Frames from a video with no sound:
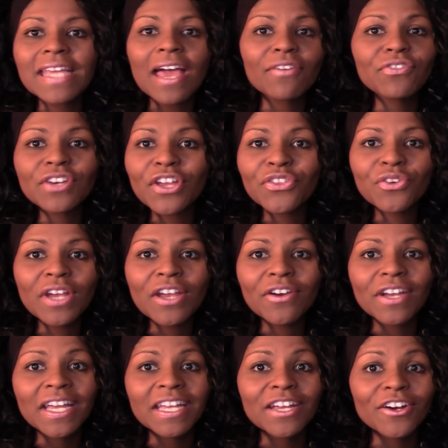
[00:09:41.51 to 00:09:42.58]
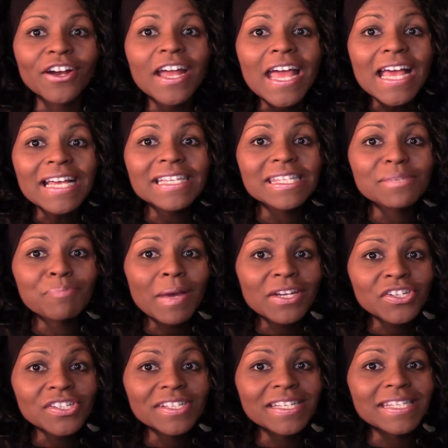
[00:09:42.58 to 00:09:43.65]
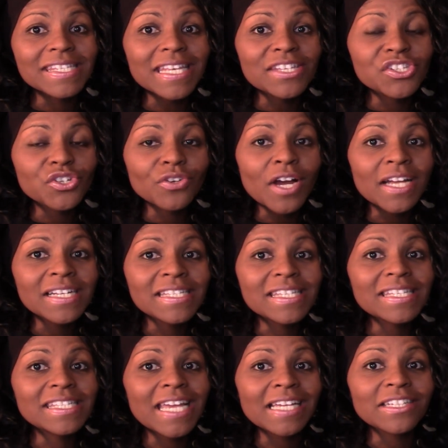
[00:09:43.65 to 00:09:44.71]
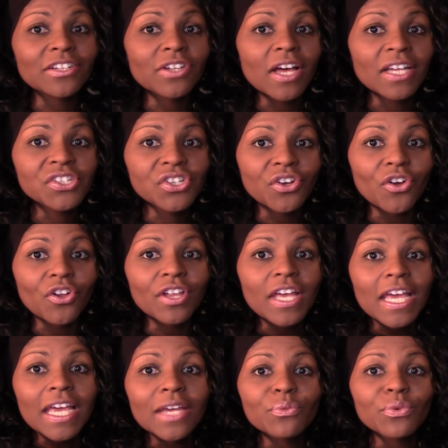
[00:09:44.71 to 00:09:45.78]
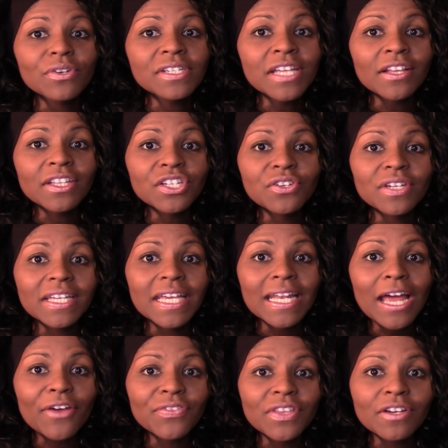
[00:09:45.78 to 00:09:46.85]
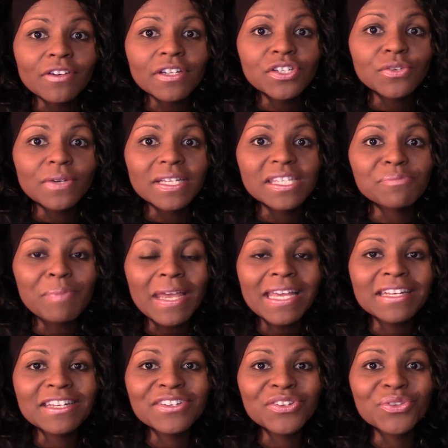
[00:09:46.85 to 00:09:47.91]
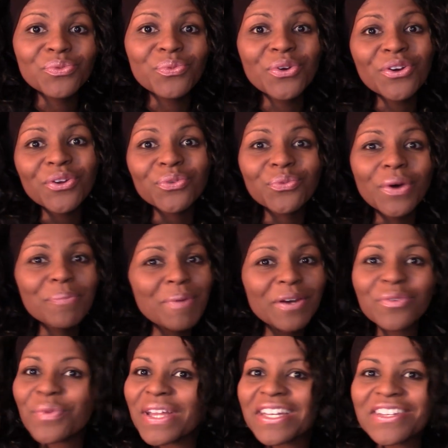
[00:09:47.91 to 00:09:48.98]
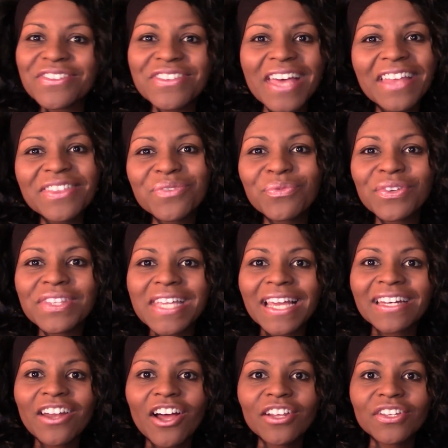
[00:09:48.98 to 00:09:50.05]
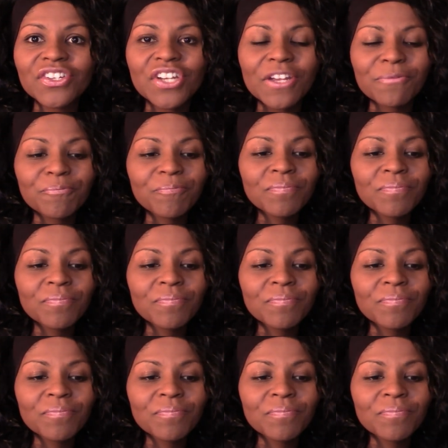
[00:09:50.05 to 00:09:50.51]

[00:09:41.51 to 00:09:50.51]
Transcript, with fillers: every other area here, especially since Uranus is technological and we're telling you to get out there and to expand into the world. What better way to do that than with technology?